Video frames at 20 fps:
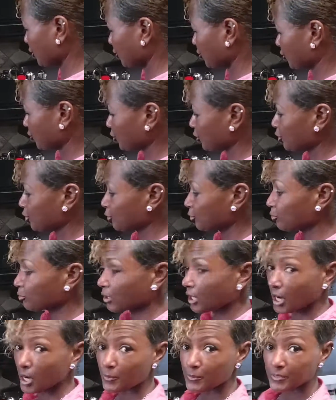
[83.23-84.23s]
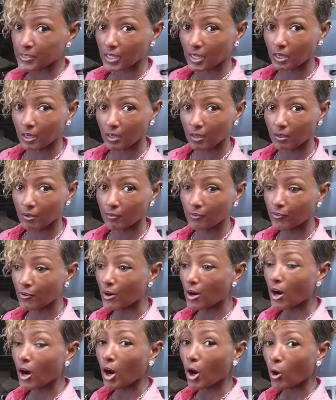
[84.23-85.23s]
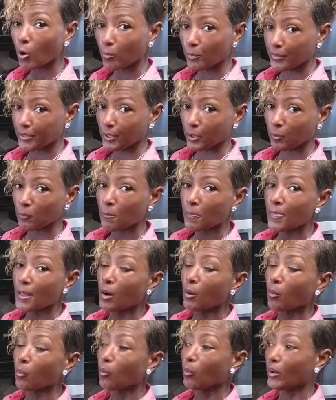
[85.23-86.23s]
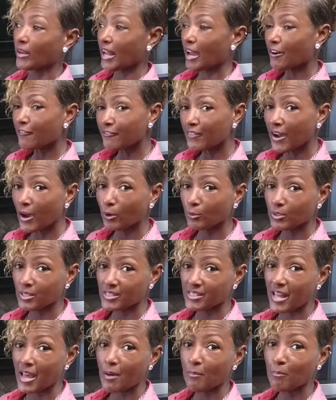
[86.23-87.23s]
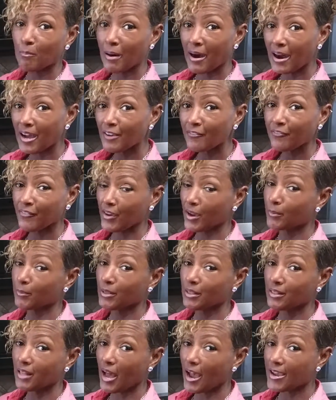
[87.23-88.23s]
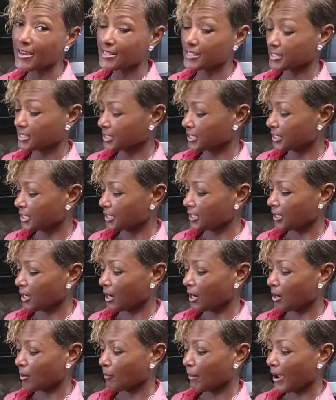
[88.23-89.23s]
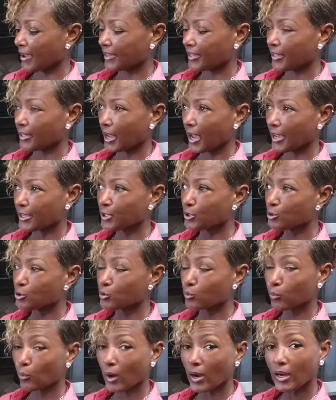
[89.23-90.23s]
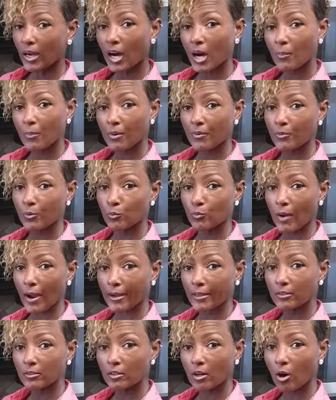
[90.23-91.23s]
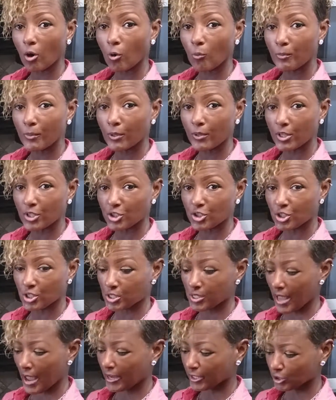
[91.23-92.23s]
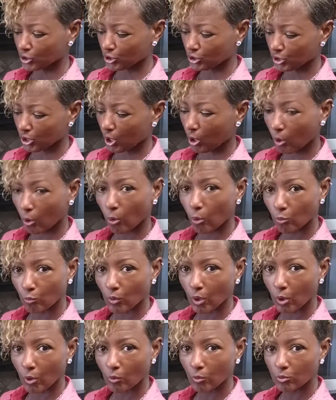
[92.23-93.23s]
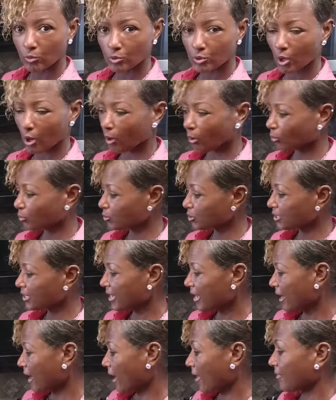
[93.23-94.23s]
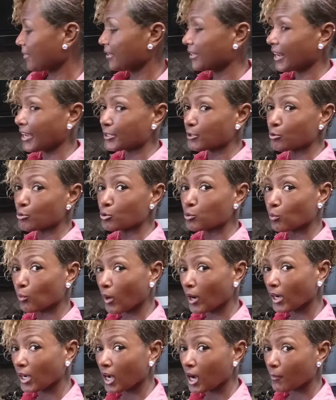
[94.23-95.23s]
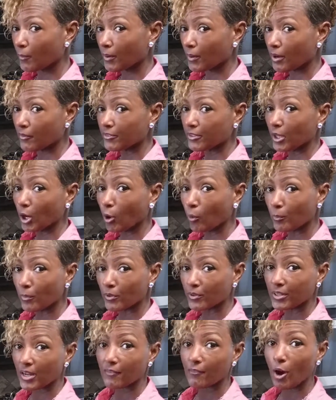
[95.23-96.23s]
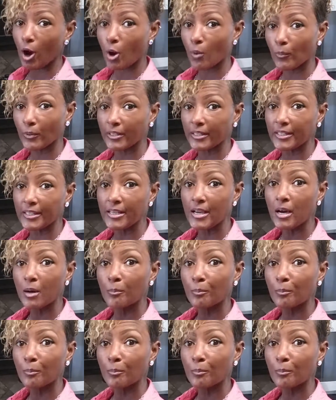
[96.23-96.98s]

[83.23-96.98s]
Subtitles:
to use 2 cups of oatmeal. What I found is that my family likes, I use 1 cup of the regular oatmeal that's just actually the whole rolled oats, and then I use 1 cup of the oatmeal that I've already